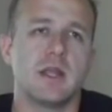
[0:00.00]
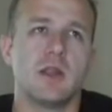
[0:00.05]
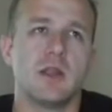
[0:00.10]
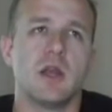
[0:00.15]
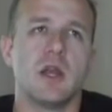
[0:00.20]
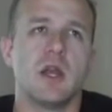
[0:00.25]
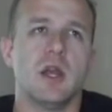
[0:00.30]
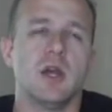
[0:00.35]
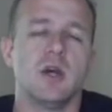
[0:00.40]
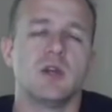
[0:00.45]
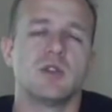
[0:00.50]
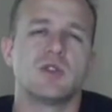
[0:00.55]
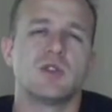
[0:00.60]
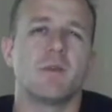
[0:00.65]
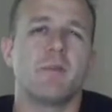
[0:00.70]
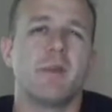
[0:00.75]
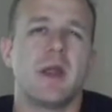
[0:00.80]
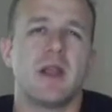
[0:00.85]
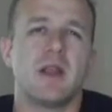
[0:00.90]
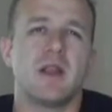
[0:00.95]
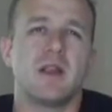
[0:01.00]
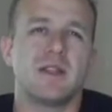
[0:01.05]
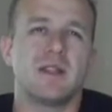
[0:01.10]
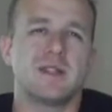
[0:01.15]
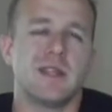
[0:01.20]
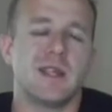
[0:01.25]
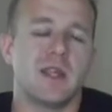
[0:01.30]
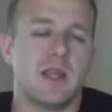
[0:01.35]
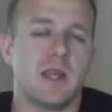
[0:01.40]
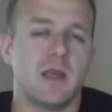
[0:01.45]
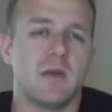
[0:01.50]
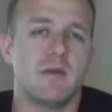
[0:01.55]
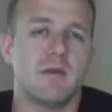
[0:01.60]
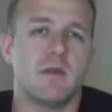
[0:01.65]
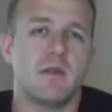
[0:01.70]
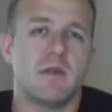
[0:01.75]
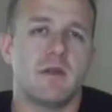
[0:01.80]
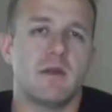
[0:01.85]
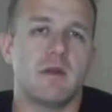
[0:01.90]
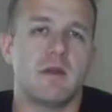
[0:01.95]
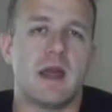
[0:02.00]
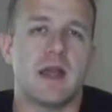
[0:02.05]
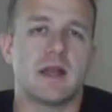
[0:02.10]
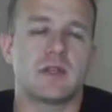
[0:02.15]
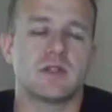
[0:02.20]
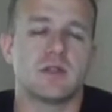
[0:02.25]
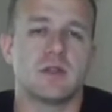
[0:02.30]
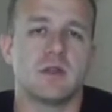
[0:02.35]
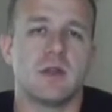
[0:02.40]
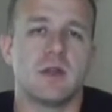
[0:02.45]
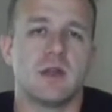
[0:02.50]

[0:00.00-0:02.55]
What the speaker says: So the pairings didn't get actually